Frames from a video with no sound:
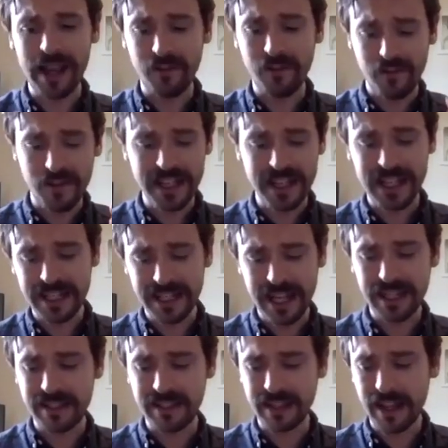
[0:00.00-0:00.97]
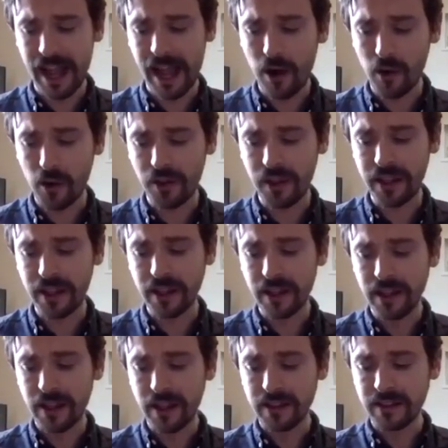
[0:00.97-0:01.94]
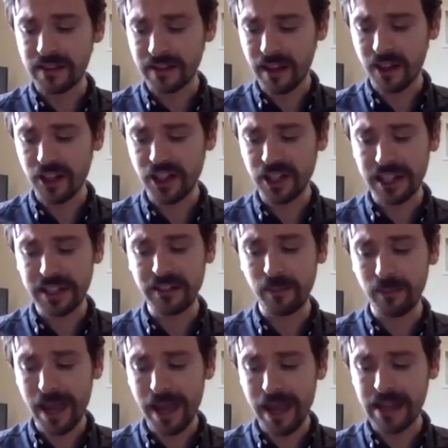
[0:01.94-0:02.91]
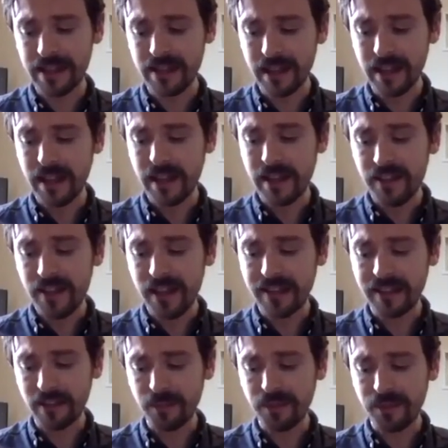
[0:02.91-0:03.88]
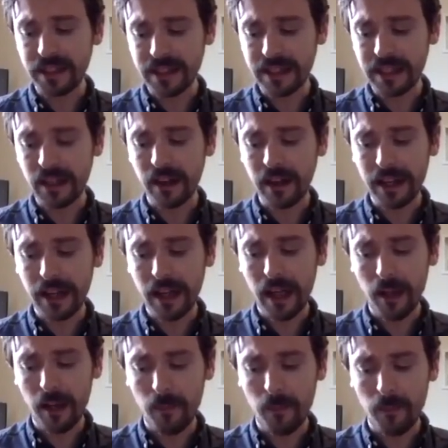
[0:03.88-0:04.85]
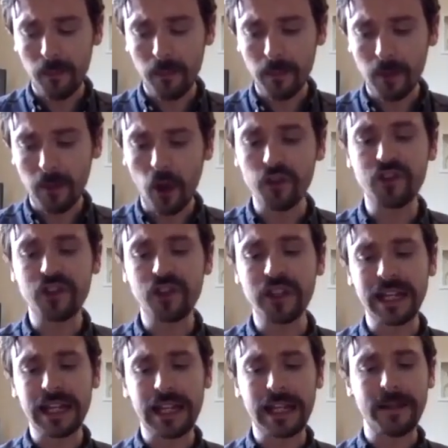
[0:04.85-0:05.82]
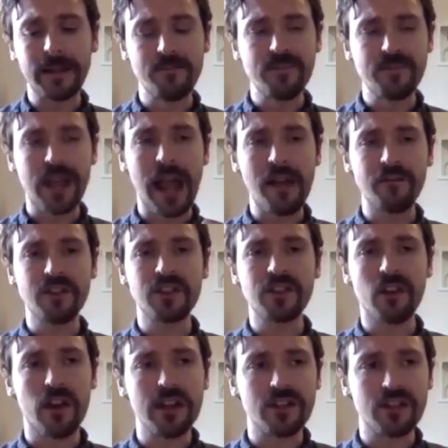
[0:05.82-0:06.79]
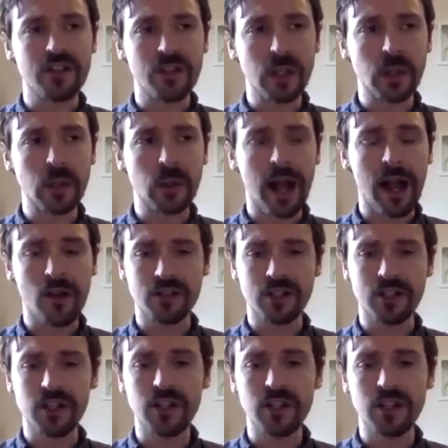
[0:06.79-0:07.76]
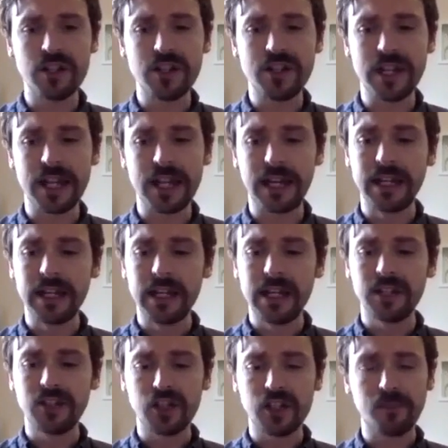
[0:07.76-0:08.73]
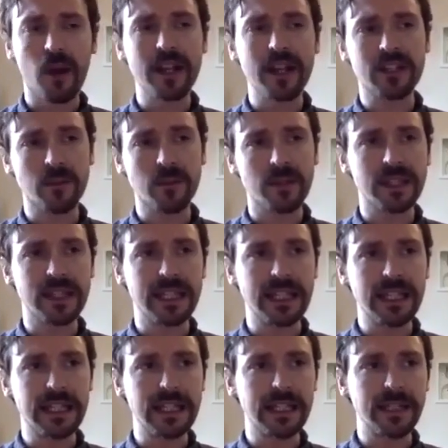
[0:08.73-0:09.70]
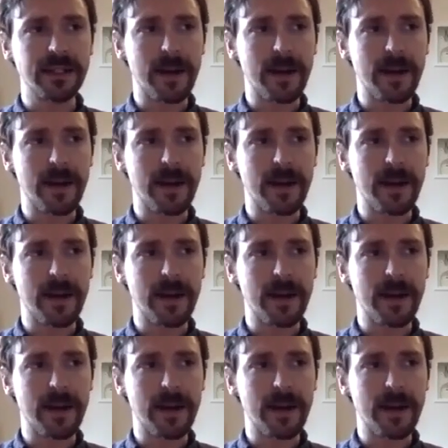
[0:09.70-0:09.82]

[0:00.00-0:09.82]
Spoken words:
facilitating a healthy discussion and debate, that's something that I constantly emphasize to our students, that despite some of the,